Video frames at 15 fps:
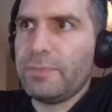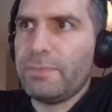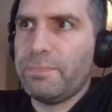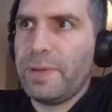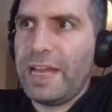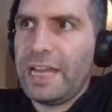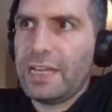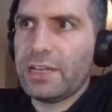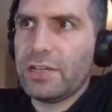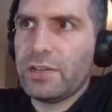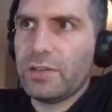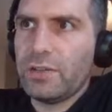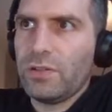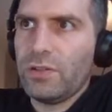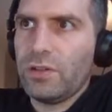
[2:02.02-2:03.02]
back
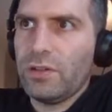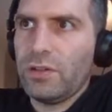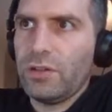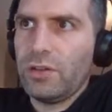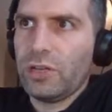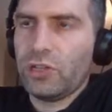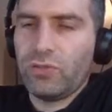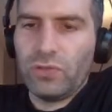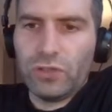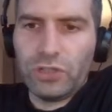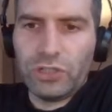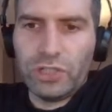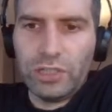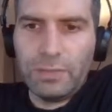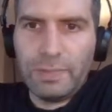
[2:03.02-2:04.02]

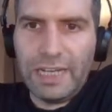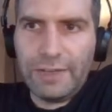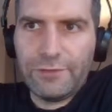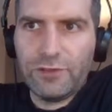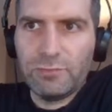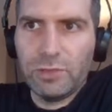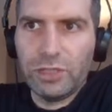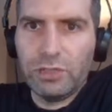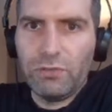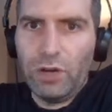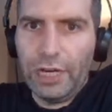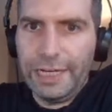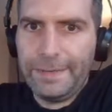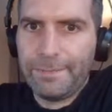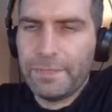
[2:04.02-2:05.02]
across to the platform on the
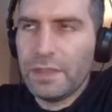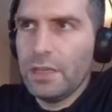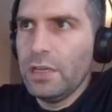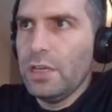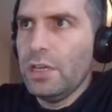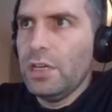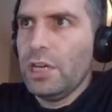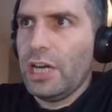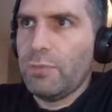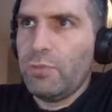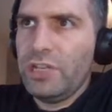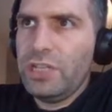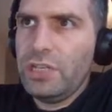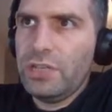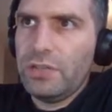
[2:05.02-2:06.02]
right. And
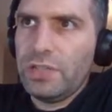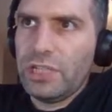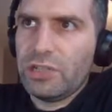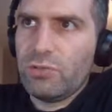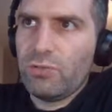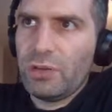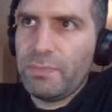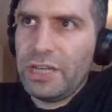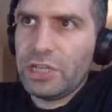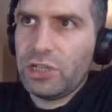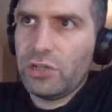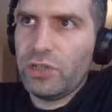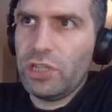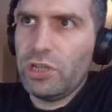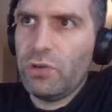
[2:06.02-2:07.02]
when you do this, you want to make
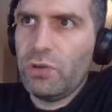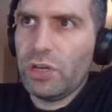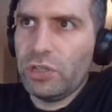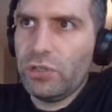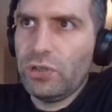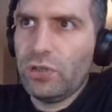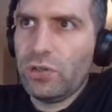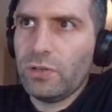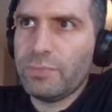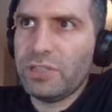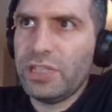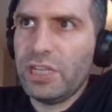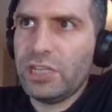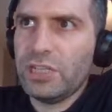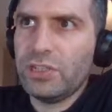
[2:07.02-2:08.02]
sure you are not
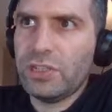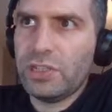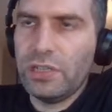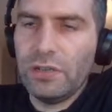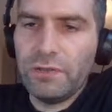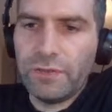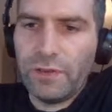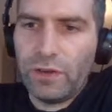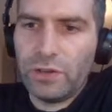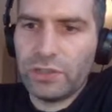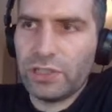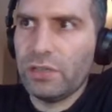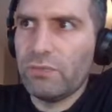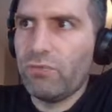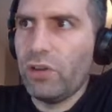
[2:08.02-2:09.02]
positioned too far
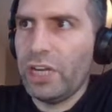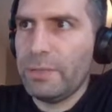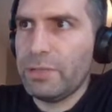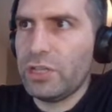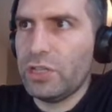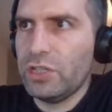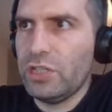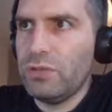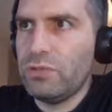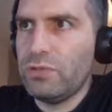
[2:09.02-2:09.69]
to the right, because you